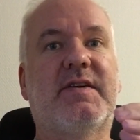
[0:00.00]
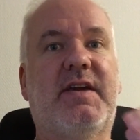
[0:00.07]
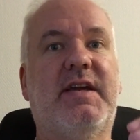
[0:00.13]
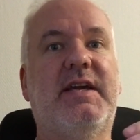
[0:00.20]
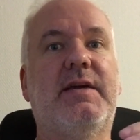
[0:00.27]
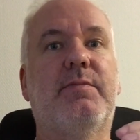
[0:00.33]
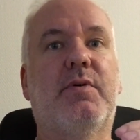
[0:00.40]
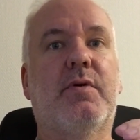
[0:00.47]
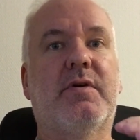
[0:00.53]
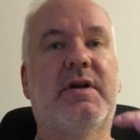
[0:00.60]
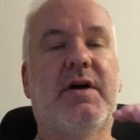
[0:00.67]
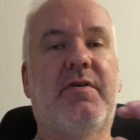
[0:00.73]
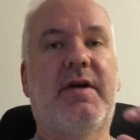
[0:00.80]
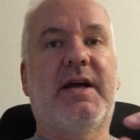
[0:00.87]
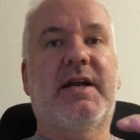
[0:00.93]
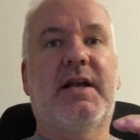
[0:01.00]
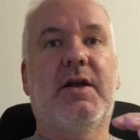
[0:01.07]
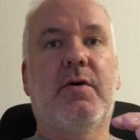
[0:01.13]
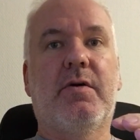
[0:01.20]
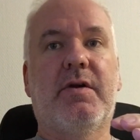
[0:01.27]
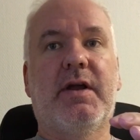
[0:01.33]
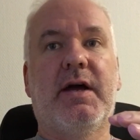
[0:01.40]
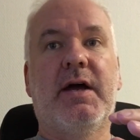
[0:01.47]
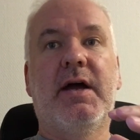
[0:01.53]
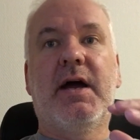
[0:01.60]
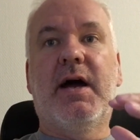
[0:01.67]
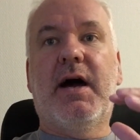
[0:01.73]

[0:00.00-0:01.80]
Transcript: keyboard directly on the